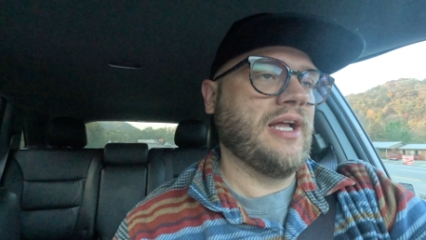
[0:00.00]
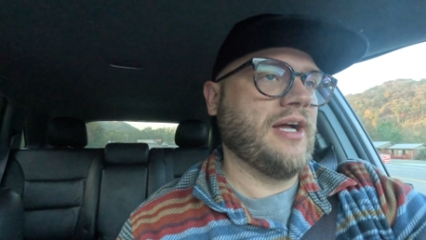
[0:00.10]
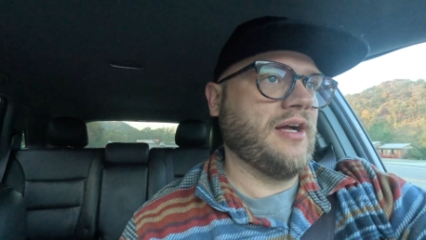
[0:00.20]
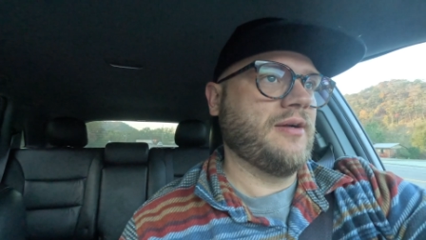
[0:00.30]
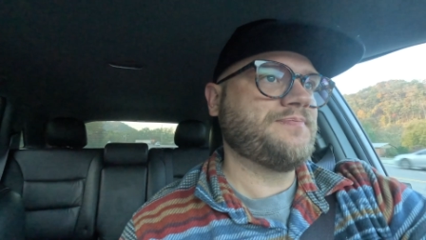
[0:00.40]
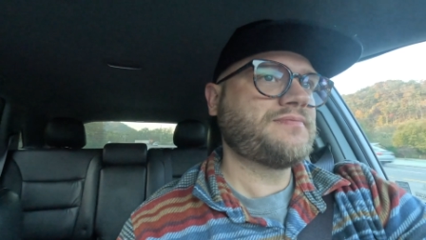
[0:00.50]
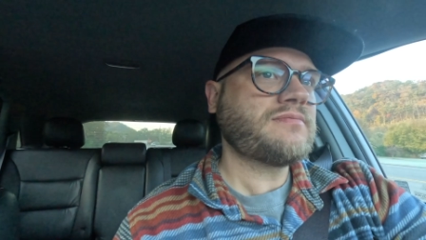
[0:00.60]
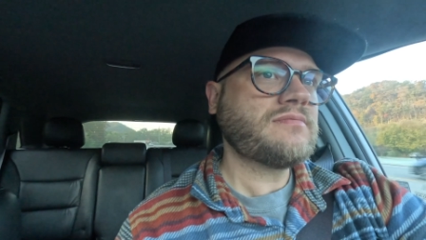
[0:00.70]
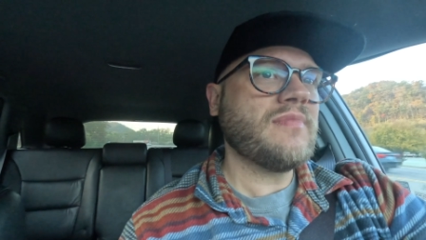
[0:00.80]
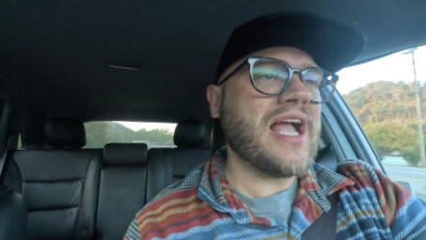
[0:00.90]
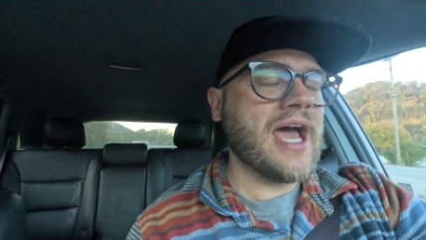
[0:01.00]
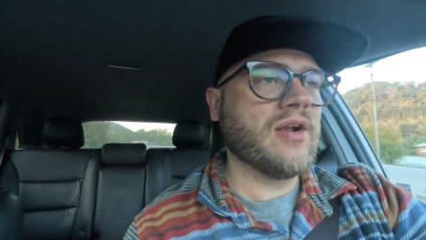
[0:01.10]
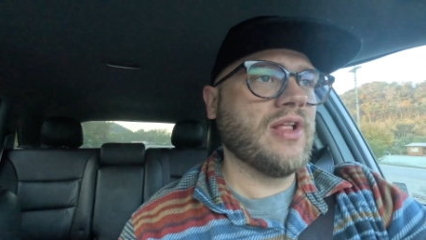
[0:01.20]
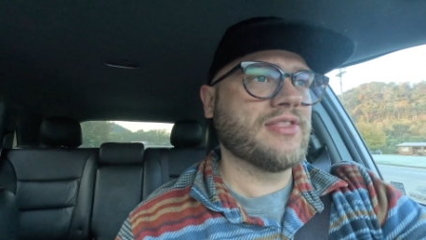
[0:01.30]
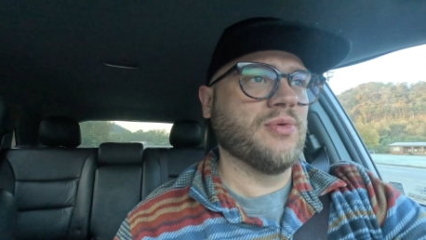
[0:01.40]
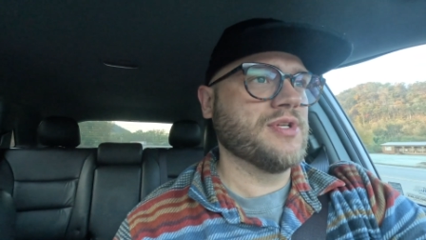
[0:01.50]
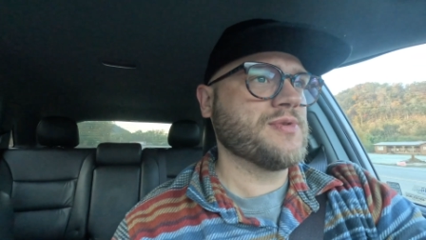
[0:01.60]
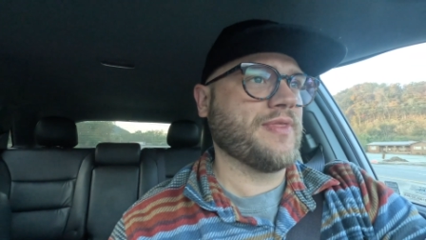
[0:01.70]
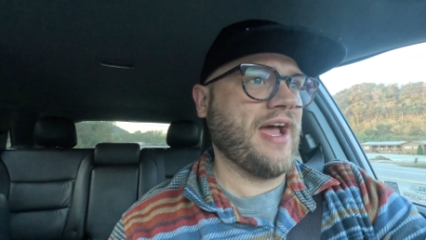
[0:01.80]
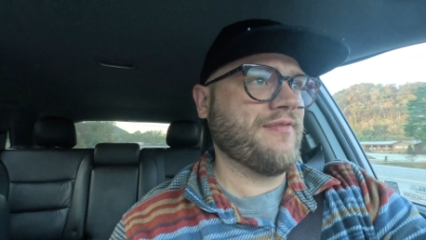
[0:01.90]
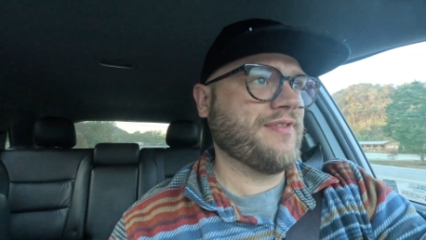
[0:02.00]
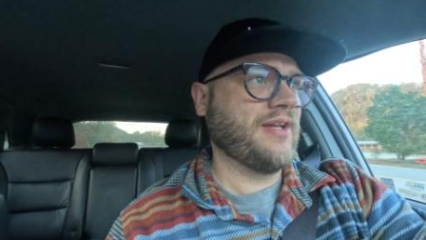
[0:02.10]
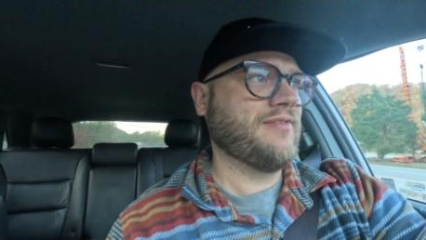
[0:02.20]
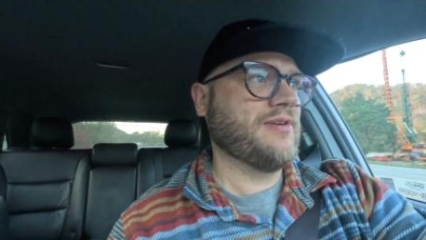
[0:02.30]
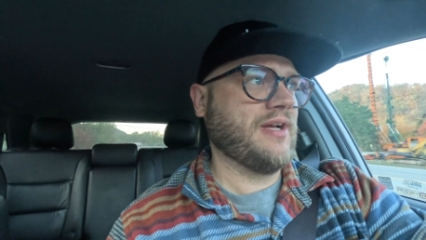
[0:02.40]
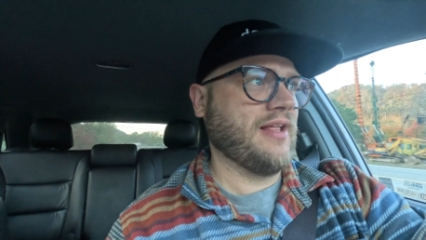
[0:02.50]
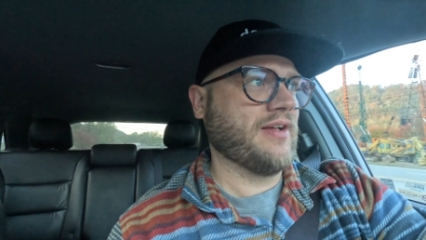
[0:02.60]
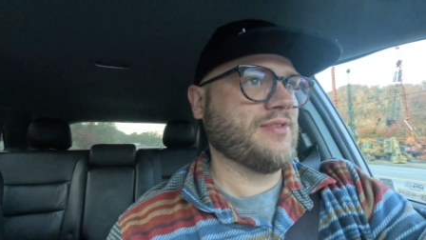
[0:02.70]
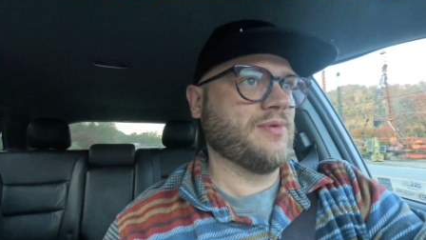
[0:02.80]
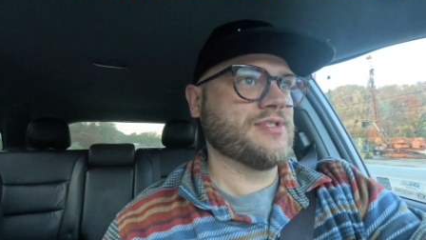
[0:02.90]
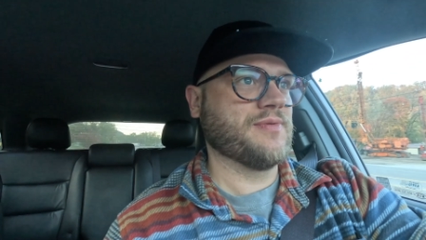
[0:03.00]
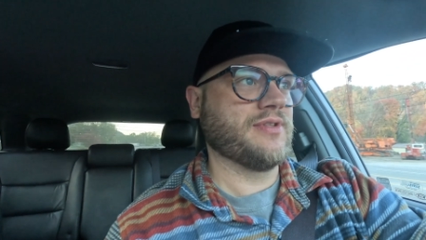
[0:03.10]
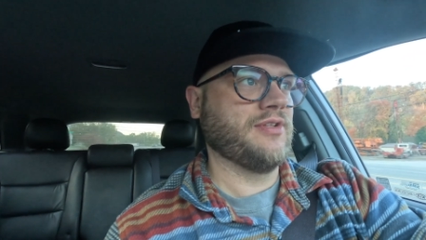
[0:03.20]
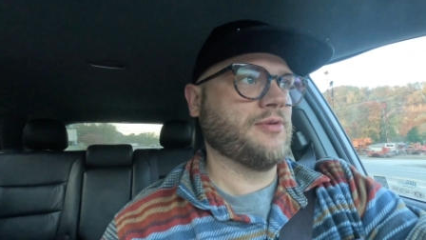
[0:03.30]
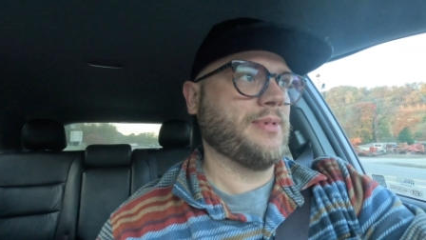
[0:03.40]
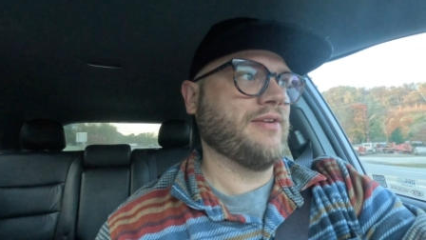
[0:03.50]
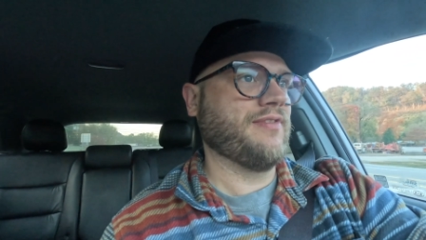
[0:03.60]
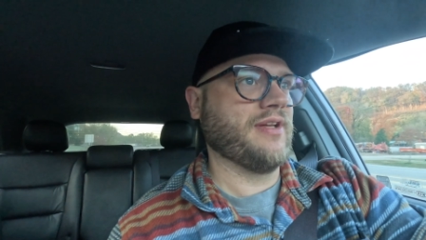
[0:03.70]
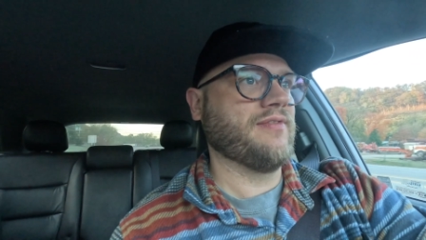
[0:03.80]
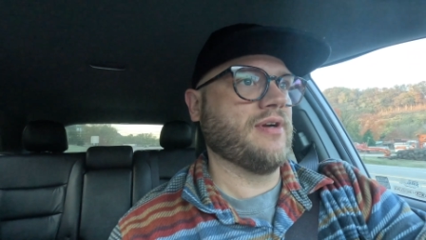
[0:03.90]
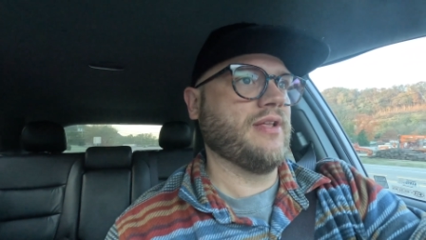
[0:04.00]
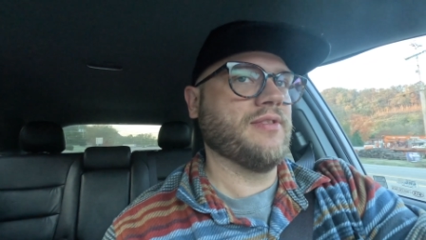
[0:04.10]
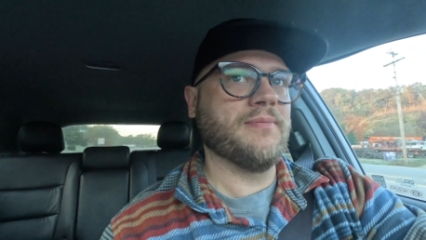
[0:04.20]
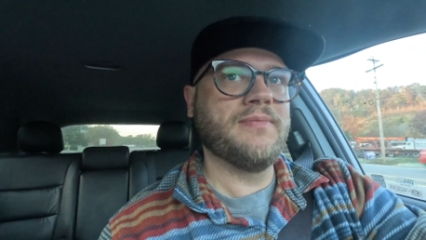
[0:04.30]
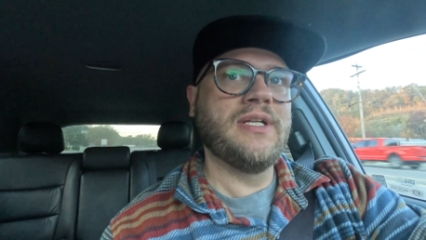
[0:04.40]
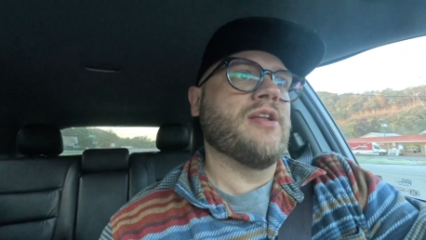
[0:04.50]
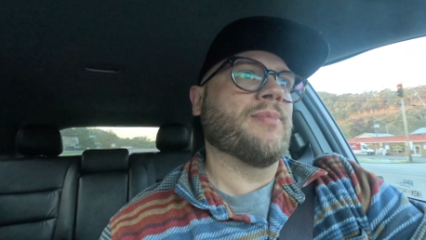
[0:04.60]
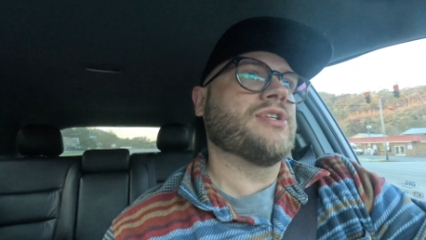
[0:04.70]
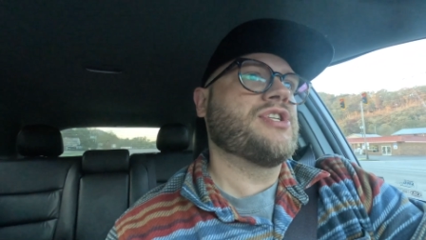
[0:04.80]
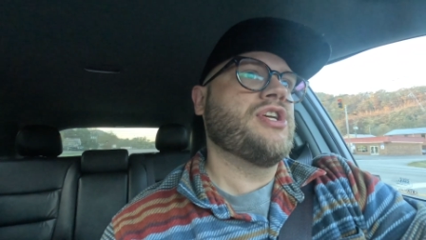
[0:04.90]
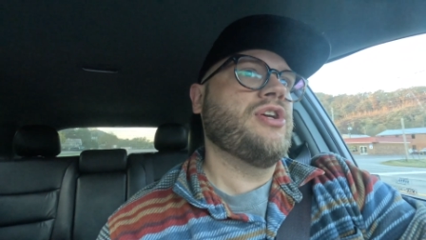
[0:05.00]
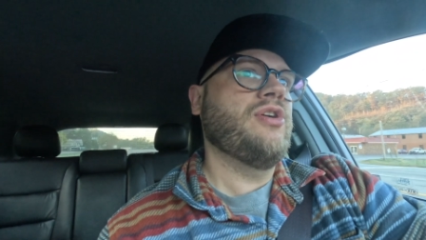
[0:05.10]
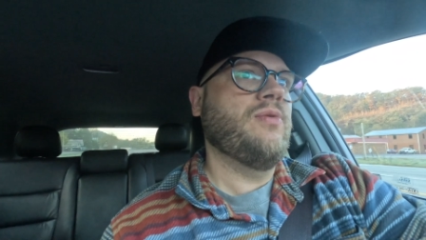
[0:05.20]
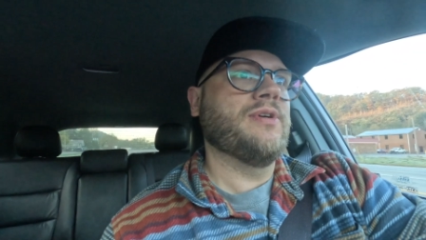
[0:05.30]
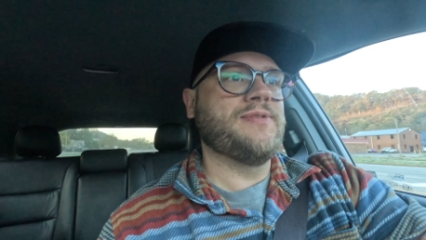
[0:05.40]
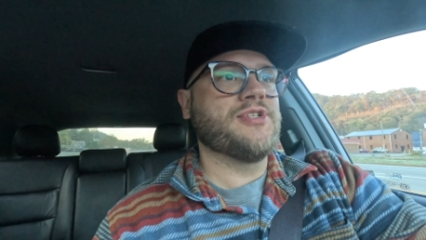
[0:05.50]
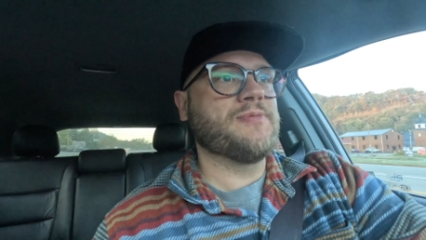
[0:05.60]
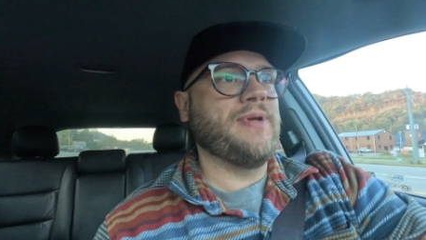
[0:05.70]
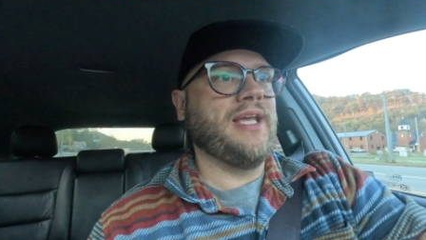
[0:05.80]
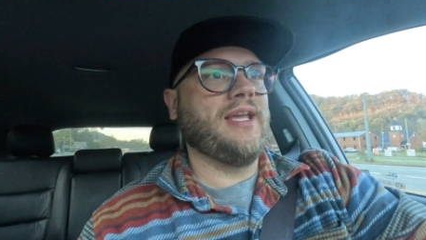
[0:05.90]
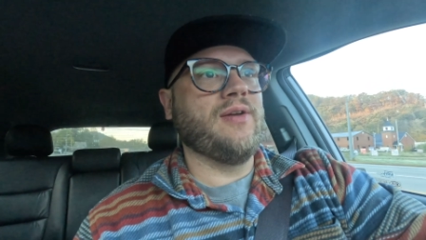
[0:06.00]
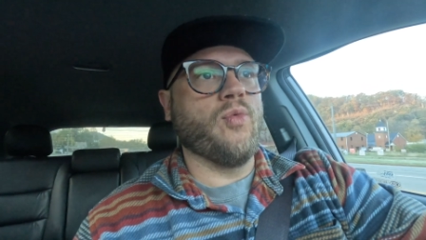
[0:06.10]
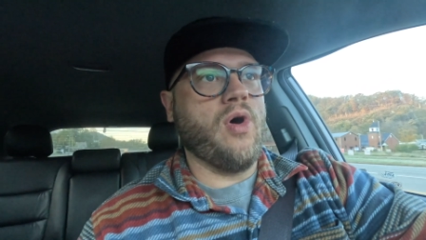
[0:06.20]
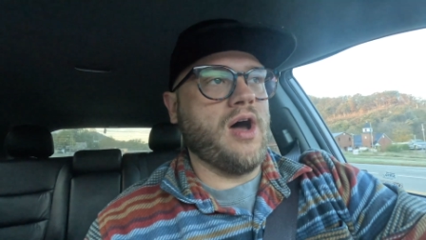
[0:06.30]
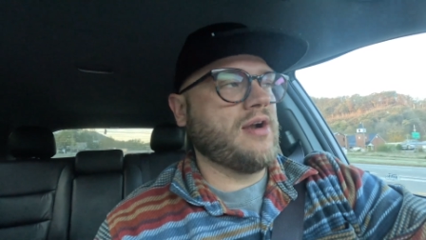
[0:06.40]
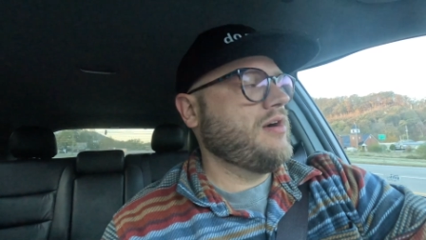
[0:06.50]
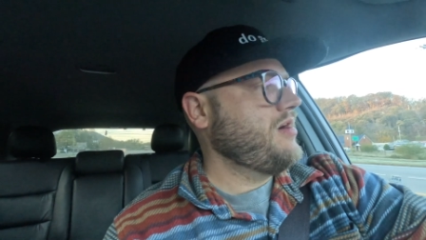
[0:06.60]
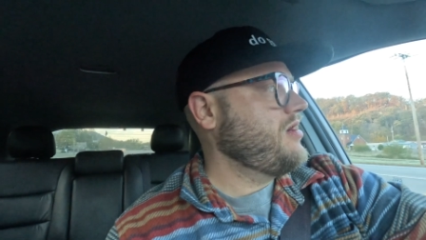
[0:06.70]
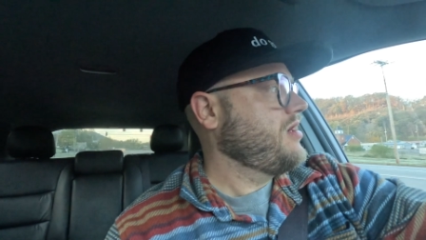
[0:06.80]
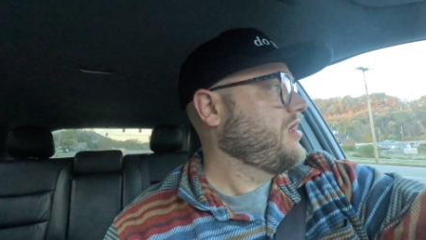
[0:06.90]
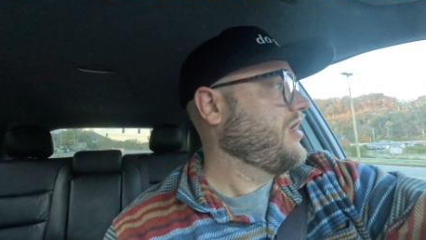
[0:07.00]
Um, I don't like the ones without flavor. I like the ones with a little bit of flavor in them. Number two would just be water.